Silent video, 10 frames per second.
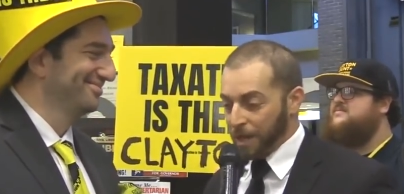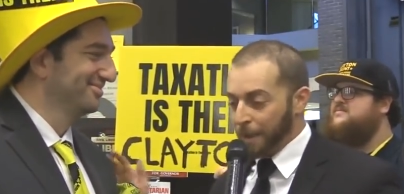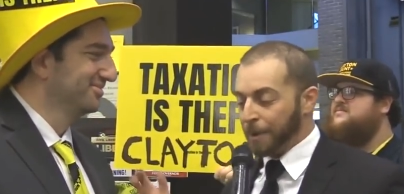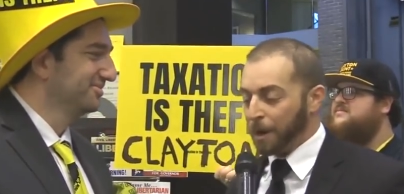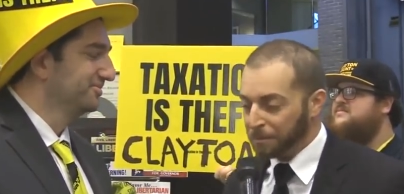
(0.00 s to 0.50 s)

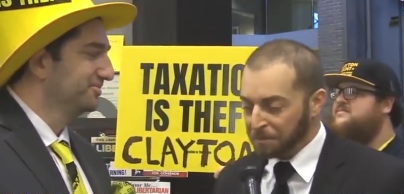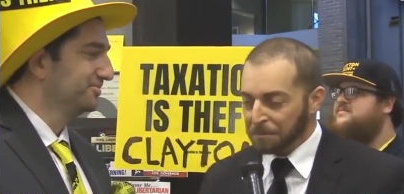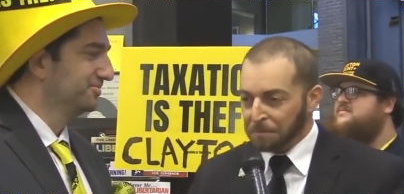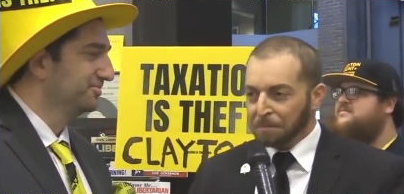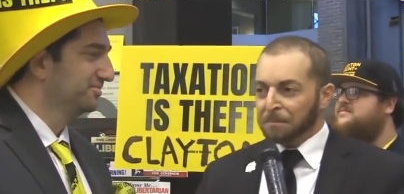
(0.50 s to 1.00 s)
Speaker 1: stop and go,
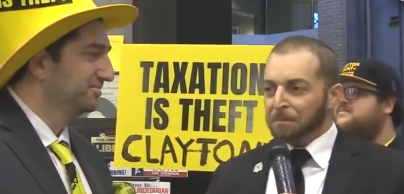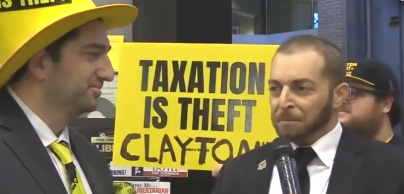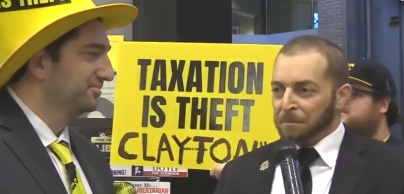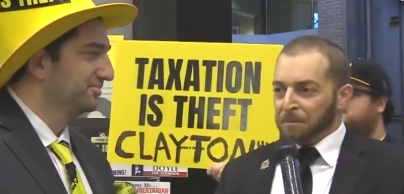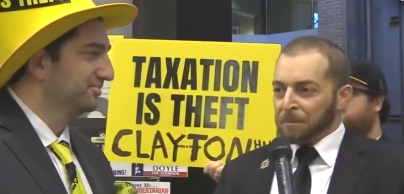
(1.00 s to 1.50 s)

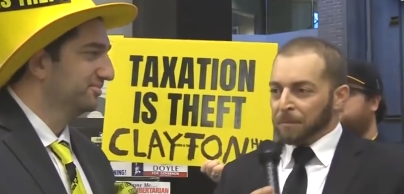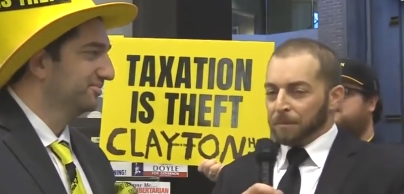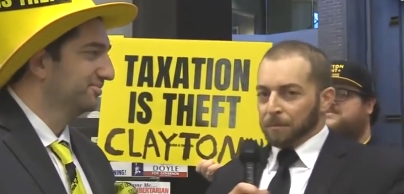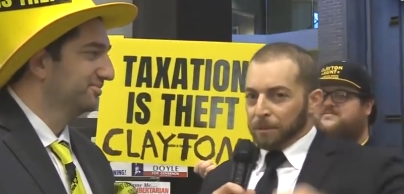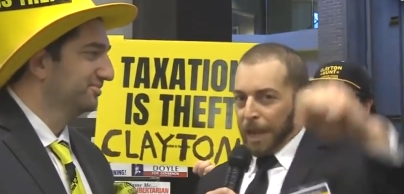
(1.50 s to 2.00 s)

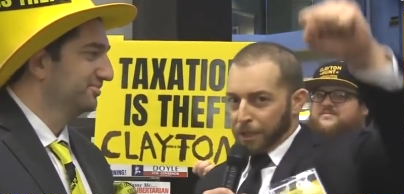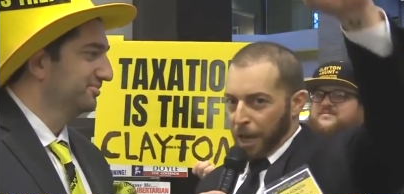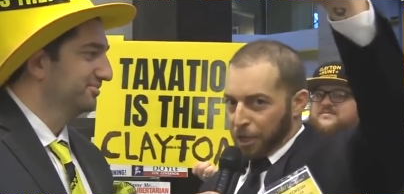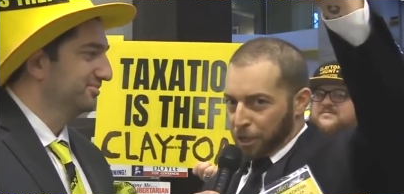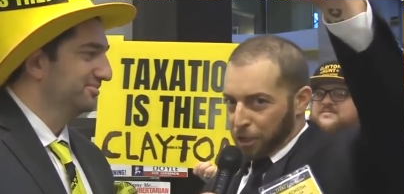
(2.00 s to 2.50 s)

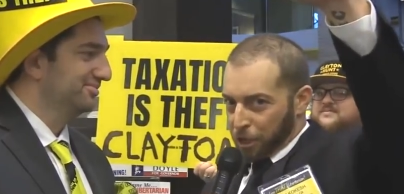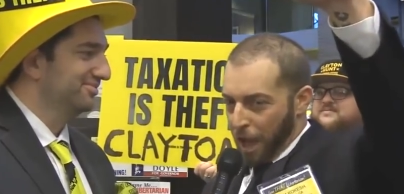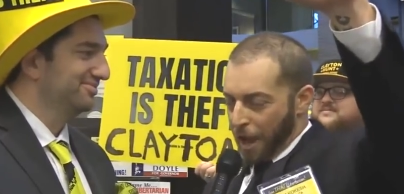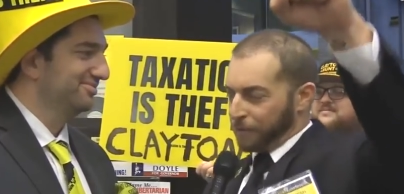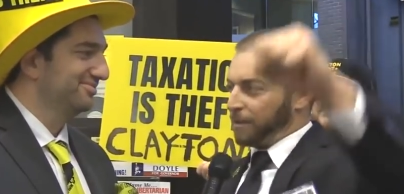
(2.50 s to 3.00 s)
taxation is
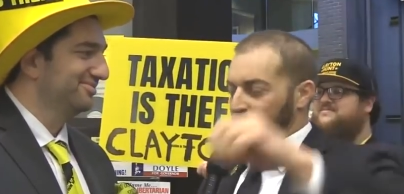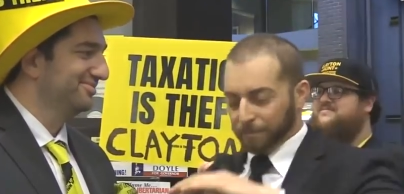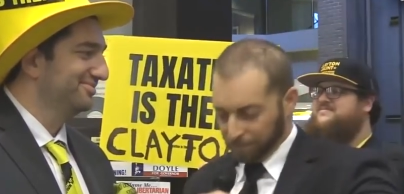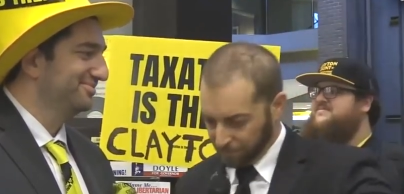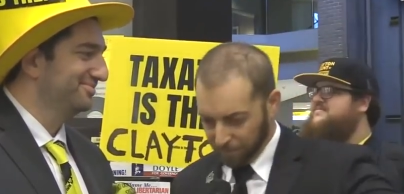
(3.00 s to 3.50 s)
theft.
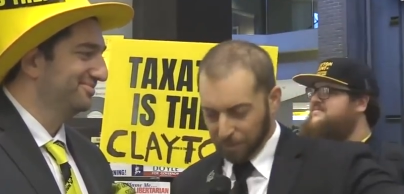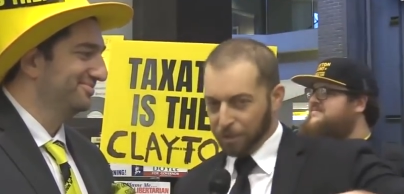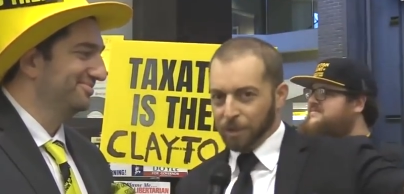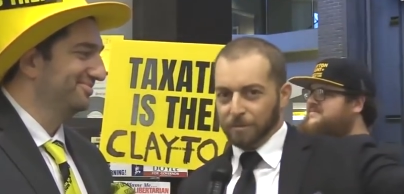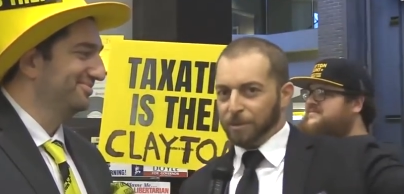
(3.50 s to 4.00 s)

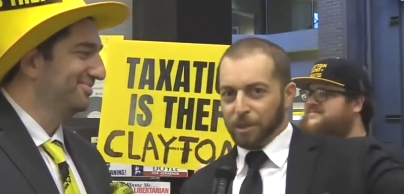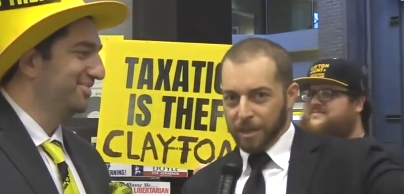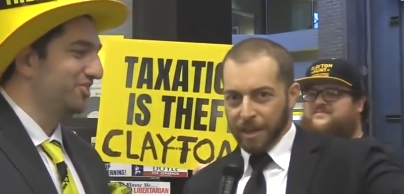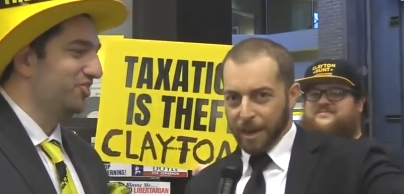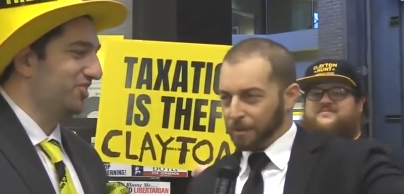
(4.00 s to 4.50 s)
You're, you're
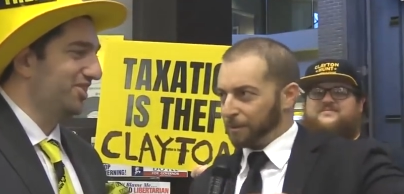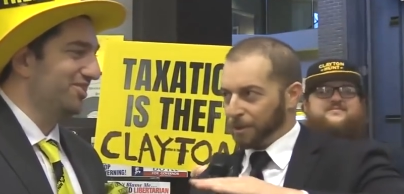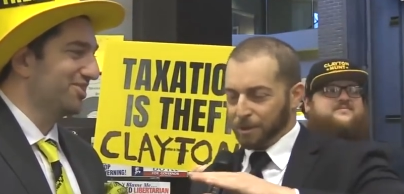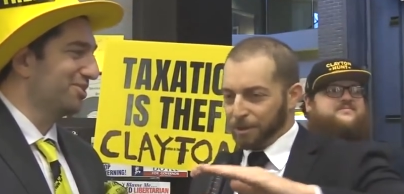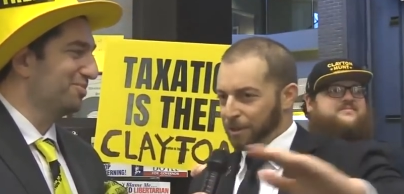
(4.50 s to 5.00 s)
gonna get a
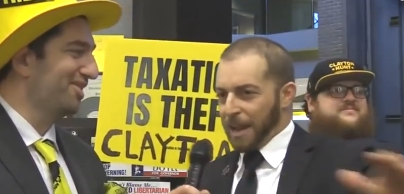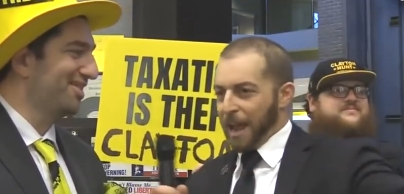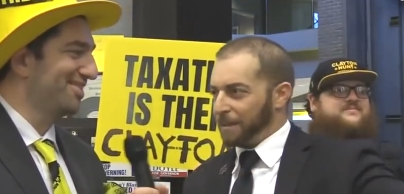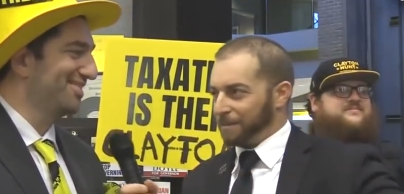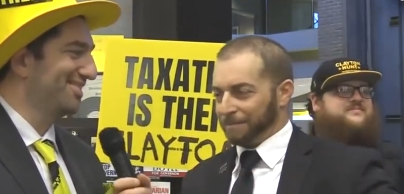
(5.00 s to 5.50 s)
Cheers, just, applause.
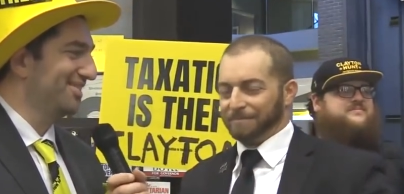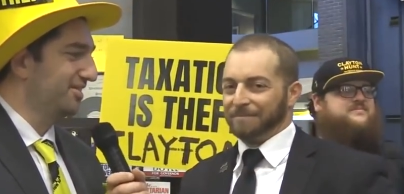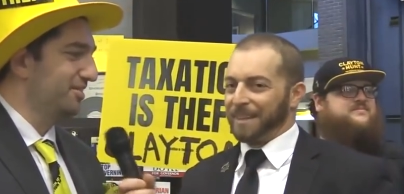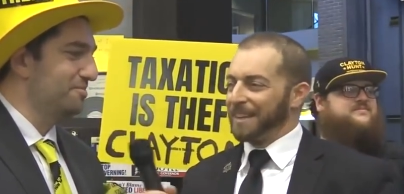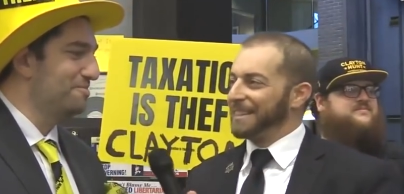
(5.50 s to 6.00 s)
yeah
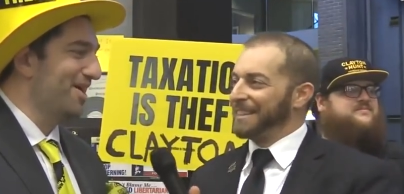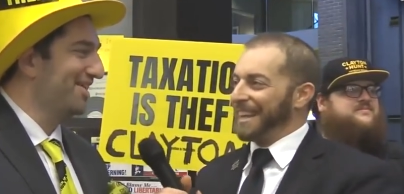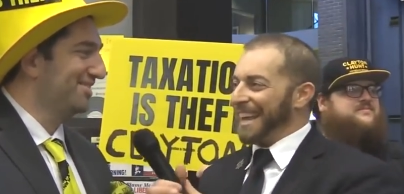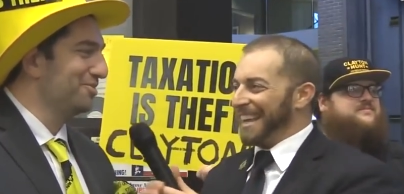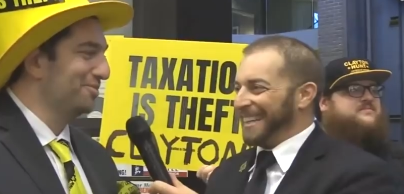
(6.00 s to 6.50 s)

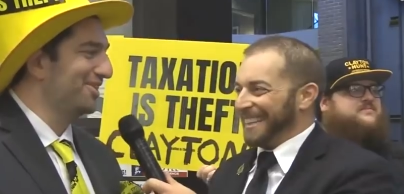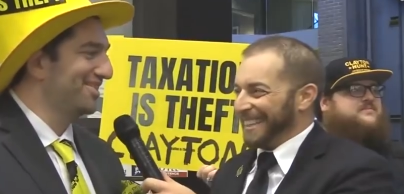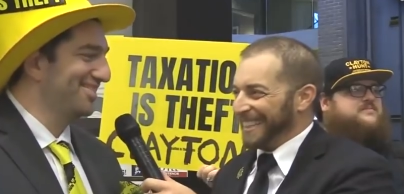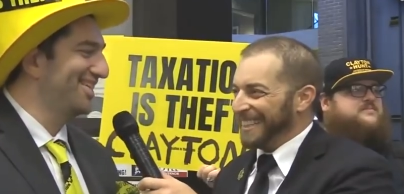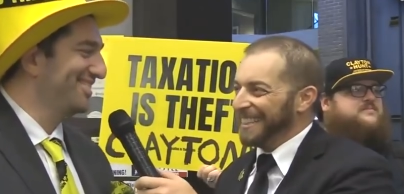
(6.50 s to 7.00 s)
Speaker 2: Massive
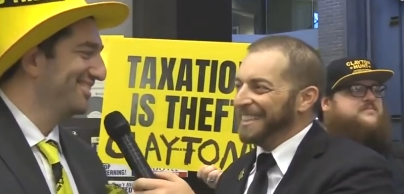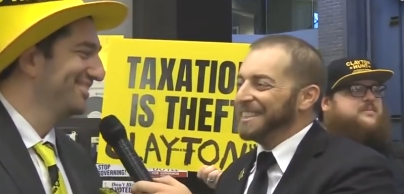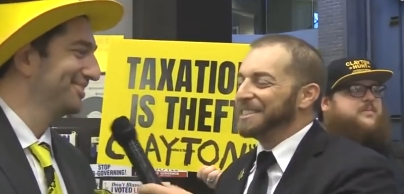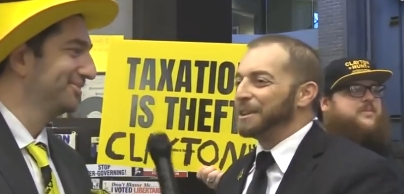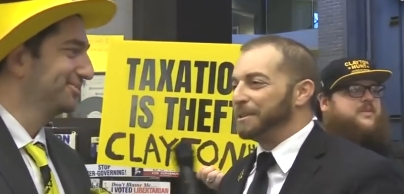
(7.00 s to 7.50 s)
applause, yes.
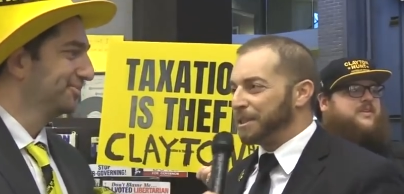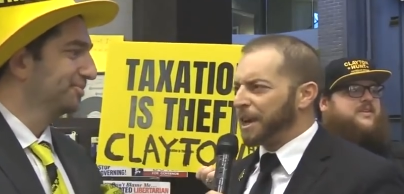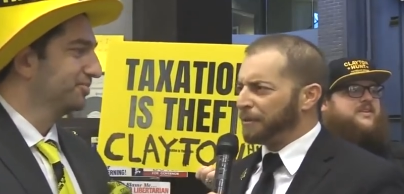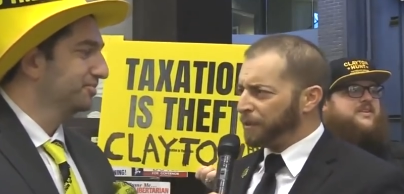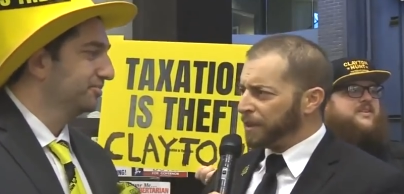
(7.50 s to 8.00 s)
Speaker 1: So,
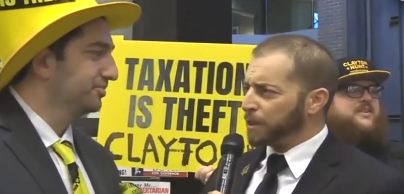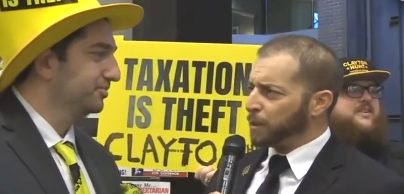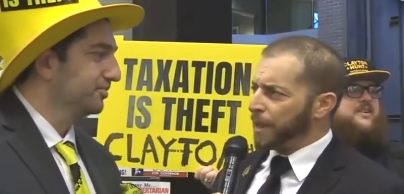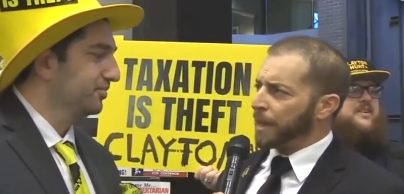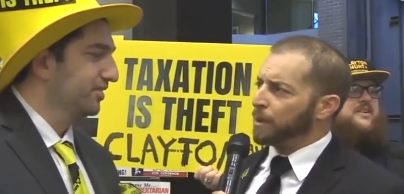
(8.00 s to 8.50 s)
did you have fun
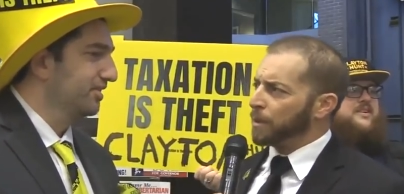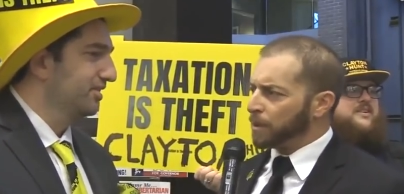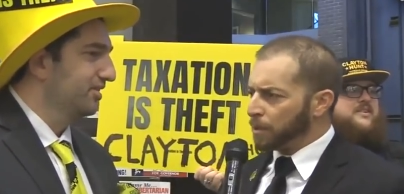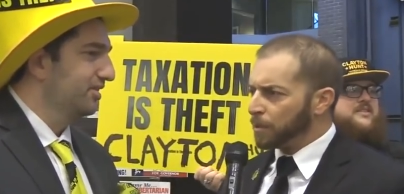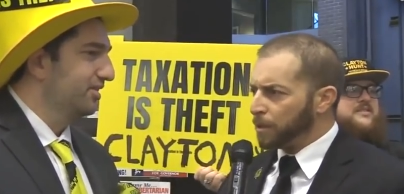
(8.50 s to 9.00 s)
this weekend?
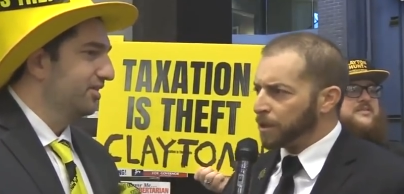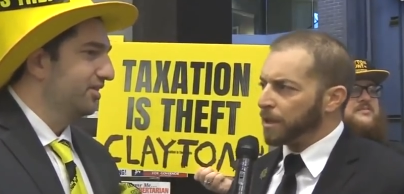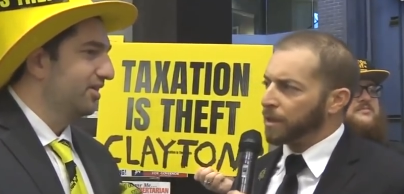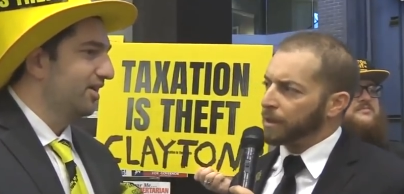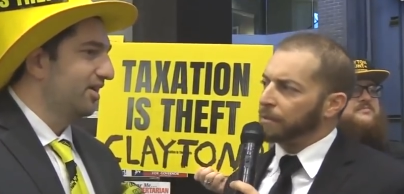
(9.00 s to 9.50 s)
What, what, what do
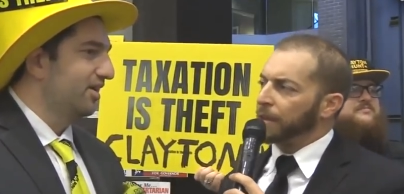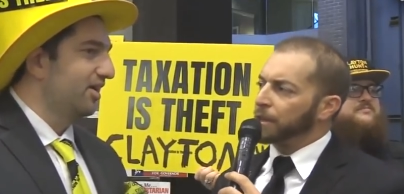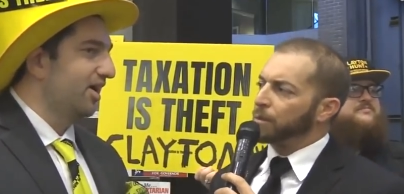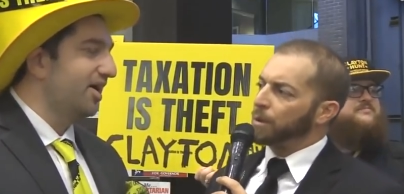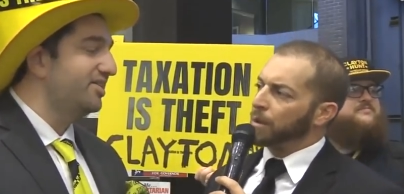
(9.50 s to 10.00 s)
you think of the convention?